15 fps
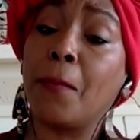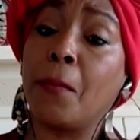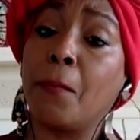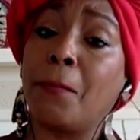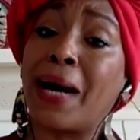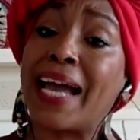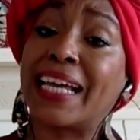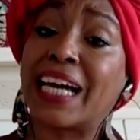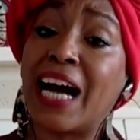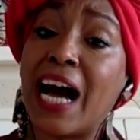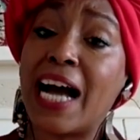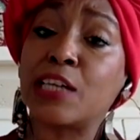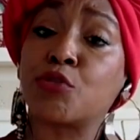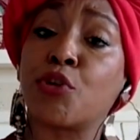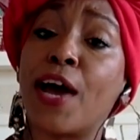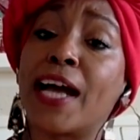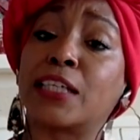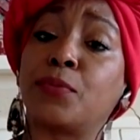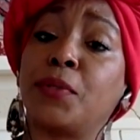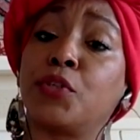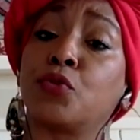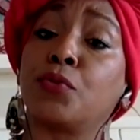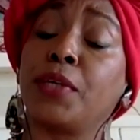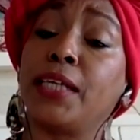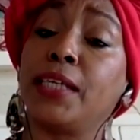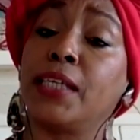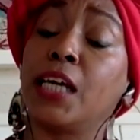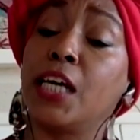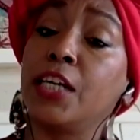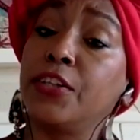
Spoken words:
by contract between